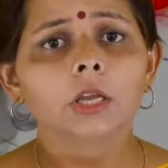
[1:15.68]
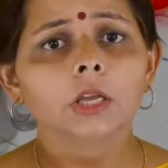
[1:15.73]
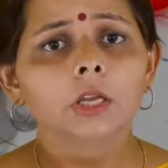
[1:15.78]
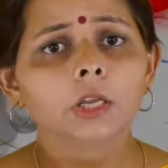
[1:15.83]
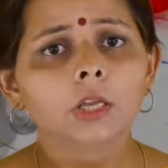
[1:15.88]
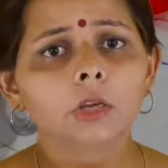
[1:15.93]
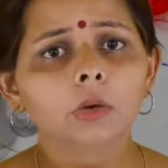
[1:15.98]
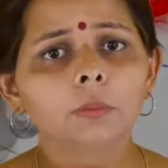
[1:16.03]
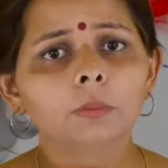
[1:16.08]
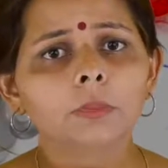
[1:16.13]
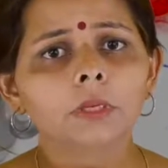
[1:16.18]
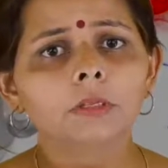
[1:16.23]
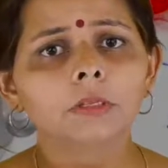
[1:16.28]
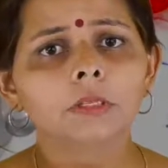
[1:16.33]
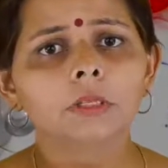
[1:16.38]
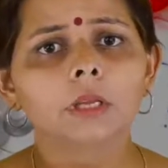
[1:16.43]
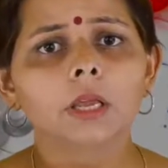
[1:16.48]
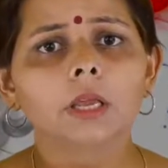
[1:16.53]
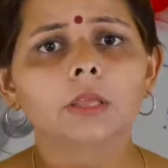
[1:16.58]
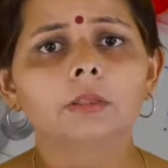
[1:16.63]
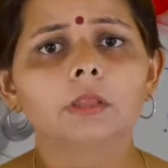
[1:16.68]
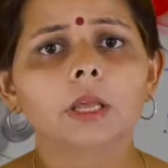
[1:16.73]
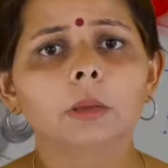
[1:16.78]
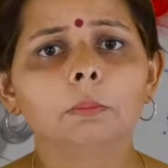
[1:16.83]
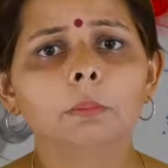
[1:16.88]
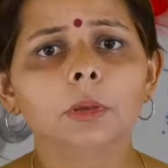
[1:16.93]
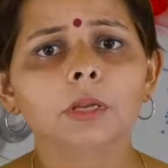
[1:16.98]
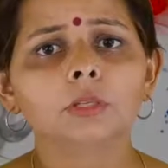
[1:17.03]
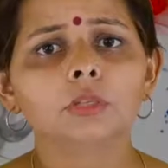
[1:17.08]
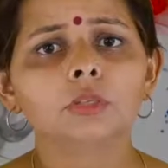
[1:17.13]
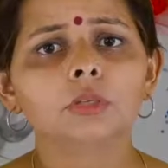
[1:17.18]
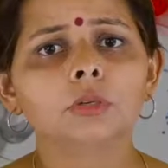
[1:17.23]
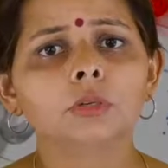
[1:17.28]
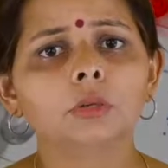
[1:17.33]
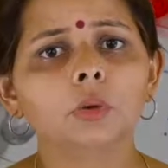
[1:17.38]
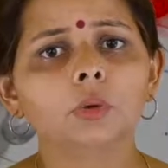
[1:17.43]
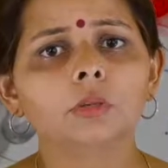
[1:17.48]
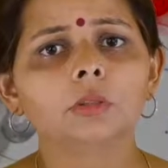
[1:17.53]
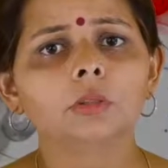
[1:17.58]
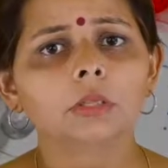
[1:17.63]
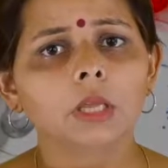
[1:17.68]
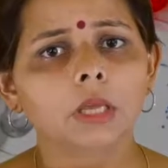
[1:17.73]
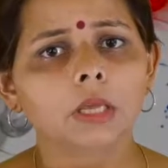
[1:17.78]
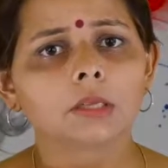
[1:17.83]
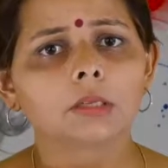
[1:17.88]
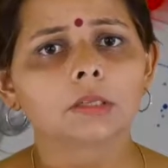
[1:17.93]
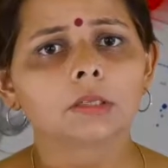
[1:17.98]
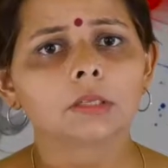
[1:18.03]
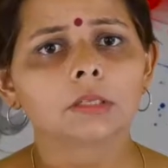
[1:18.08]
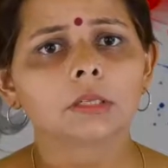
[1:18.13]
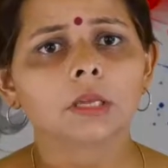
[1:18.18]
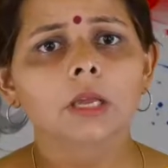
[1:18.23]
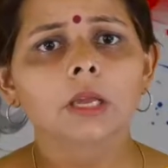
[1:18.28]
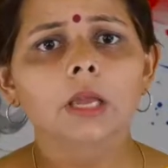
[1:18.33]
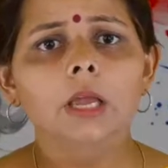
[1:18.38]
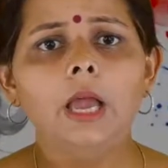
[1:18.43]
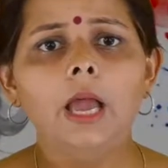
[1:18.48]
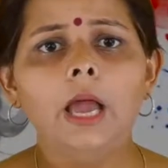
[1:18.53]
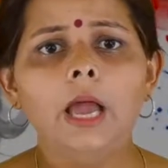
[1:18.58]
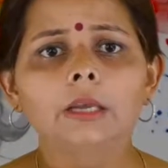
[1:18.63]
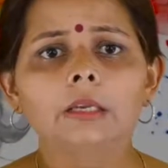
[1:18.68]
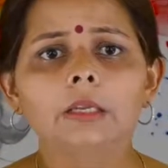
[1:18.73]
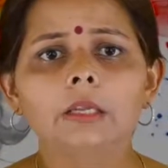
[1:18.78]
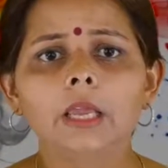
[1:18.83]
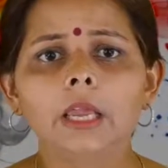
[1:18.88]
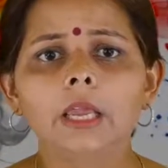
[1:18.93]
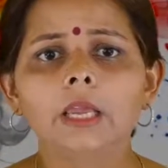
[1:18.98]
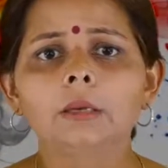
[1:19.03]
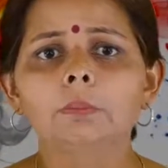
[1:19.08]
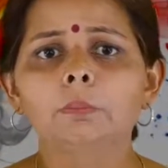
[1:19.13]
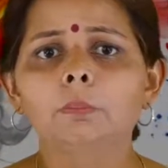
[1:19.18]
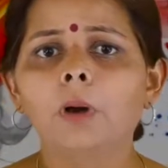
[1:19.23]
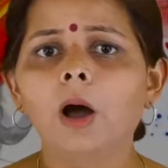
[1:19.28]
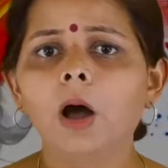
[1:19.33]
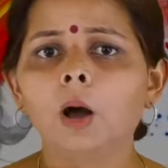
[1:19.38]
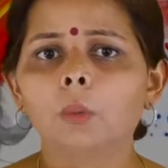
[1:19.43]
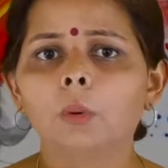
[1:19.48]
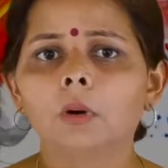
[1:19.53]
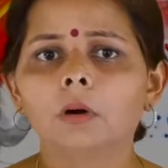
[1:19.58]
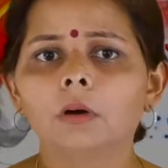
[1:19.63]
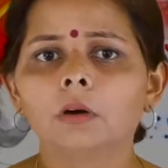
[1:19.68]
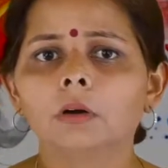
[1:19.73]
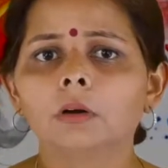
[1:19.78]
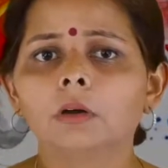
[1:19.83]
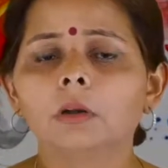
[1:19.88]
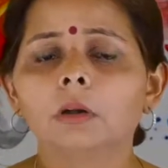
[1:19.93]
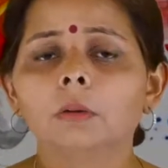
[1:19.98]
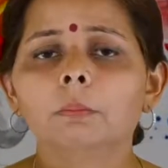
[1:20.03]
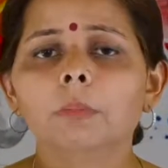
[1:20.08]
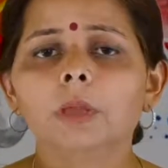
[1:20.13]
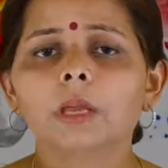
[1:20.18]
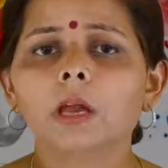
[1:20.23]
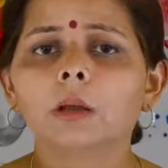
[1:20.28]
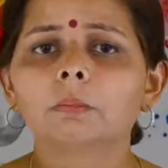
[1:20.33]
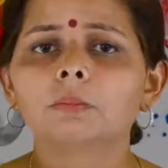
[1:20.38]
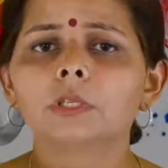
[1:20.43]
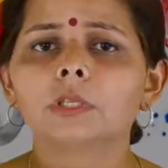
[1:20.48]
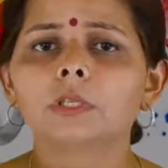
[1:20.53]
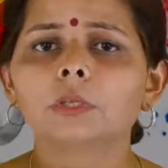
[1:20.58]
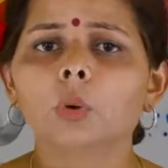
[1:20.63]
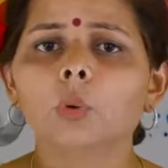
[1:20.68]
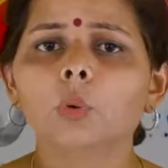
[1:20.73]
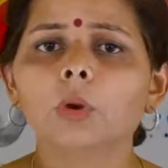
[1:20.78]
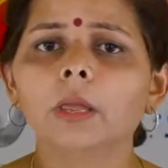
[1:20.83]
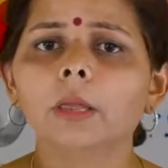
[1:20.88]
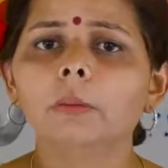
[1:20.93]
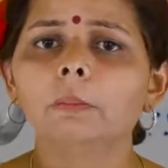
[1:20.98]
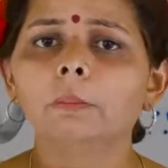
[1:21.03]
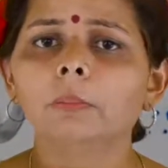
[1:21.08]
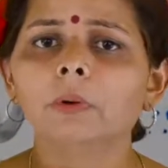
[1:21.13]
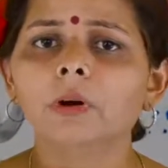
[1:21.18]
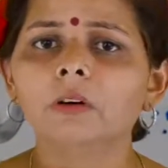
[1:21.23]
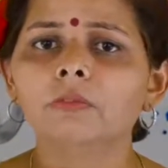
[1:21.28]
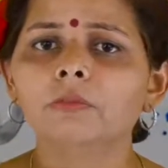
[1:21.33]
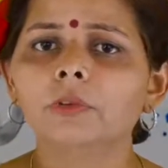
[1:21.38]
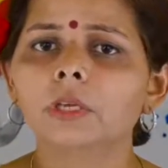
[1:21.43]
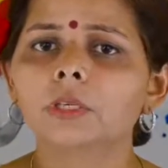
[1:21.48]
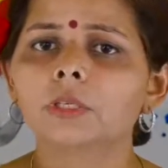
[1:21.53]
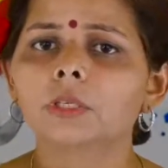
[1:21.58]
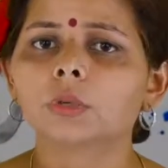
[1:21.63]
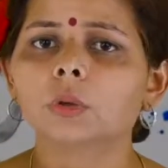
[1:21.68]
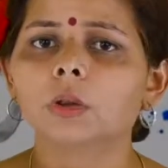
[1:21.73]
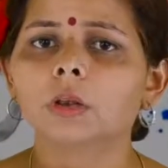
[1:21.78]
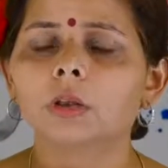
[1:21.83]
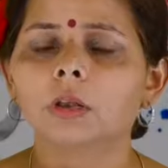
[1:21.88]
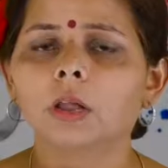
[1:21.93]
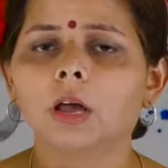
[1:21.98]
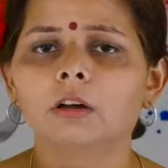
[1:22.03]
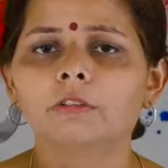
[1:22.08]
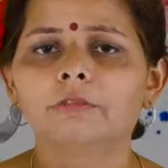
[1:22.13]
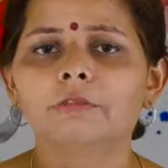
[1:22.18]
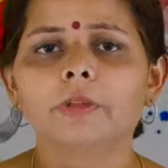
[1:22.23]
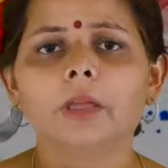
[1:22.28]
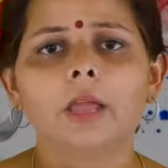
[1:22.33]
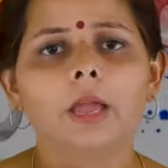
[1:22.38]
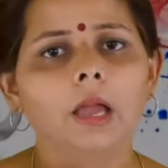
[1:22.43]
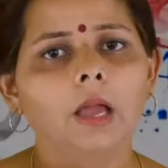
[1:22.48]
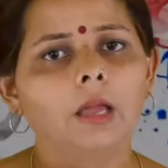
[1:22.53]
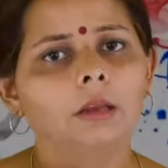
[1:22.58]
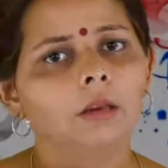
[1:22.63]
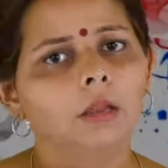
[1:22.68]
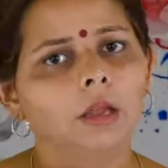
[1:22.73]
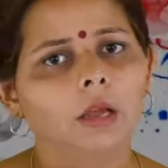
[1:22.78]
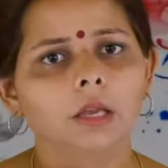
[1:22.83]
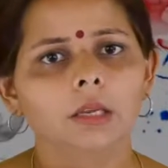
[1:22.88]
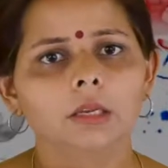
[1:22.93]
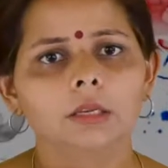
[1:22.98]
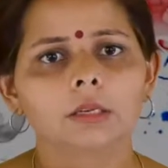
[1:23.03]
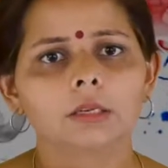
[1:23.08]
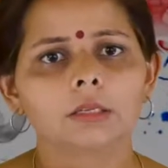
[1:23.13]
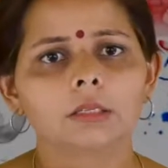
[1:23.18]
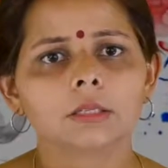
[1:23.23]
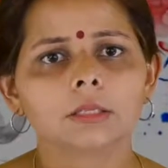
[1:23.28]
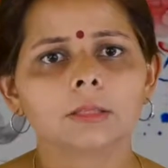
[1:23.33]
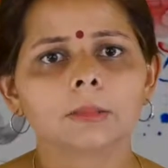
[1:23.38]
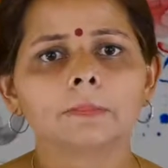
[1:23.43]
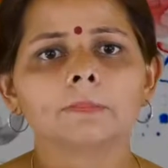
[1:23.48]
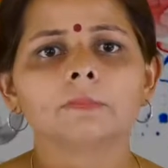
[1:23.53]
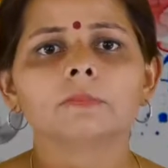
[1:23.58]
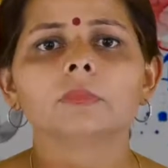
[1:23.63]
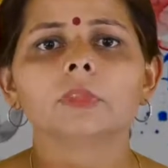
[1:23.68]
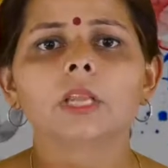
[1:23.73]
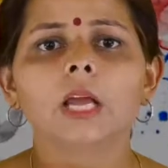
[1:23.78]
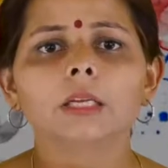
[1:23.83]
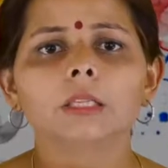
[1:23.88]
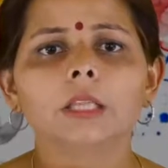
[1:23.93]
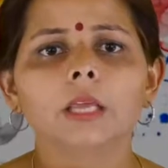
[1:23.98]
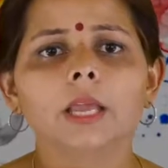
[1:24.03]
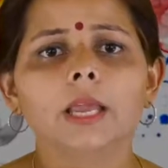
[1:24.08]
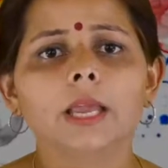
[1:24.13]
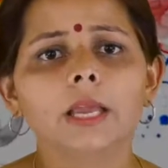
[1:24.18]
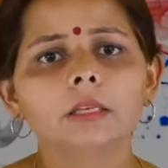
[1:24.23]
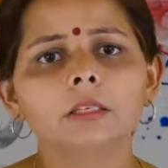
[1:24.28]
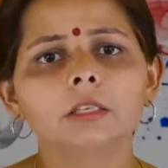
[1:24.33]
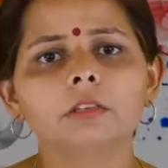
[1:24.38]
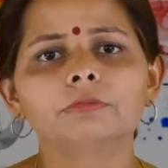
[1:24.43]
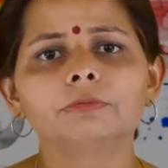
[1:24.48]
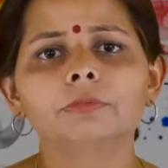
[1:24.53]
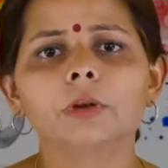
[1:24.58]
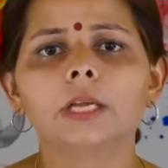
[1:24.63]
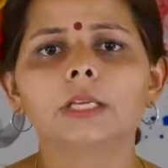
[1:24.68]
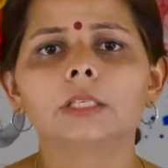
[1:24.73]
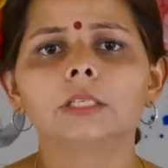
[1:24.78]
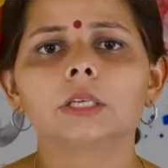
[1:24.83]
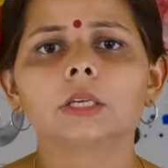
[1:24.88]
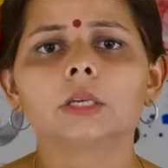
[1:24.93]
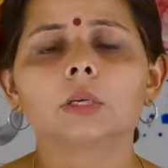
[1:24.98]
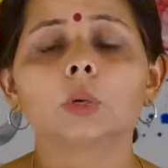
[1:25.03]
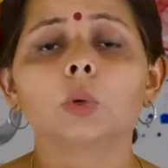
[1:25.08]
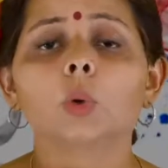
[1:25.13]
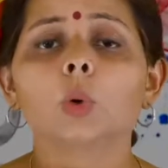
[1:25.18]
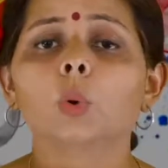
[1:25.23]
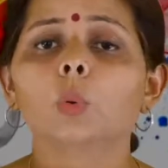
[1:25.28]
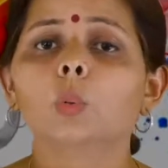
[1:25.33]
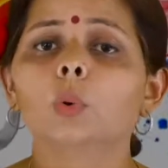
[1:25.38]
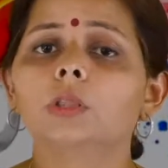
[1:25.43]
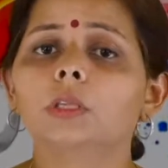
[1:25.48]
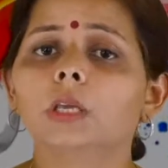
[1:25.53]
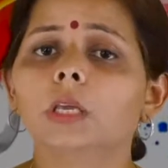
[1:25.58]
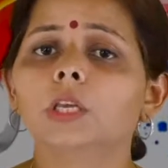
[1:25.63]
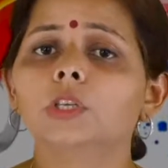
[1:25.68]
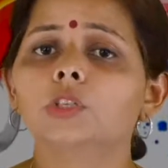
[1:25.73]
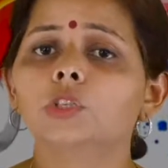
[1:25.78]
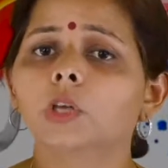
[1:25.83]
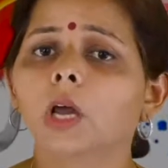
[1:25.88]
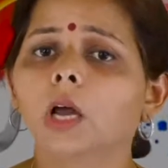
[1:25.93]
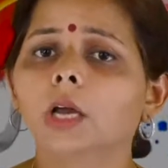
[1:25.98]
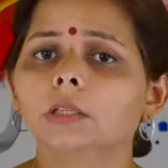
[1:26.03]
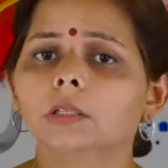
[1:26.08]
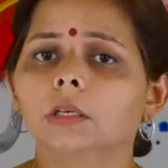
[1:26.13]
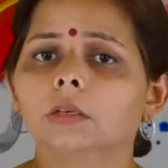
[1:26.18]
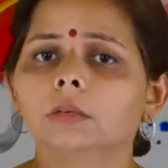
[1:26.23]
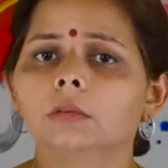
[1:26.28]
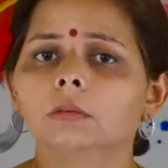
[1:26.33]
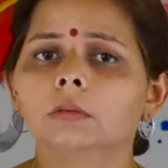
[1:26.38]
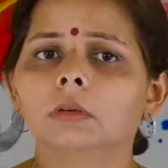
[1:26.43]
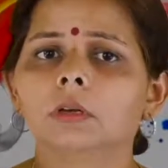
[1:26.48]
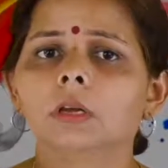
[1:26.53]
Humans, in their bid to know things and gain power, become so impervious to love and kindness that they end up fighting with each other.